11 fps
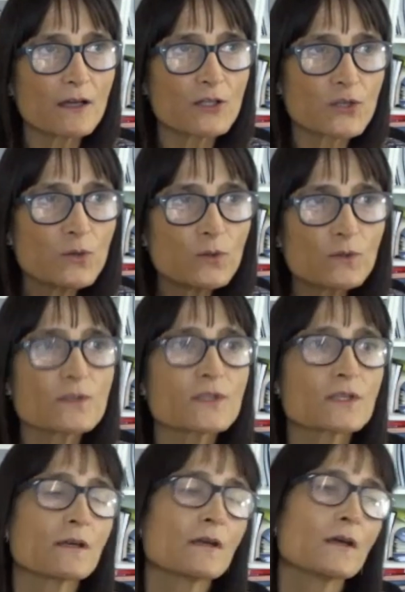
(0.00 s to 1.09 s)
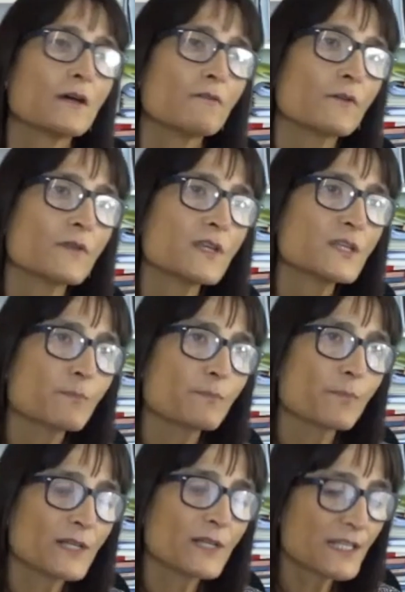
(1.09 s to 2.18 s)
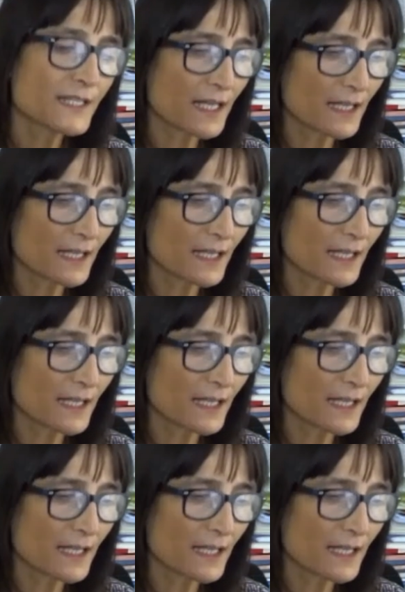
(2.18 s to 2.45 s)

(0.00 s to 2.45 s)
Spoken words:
tools for this political.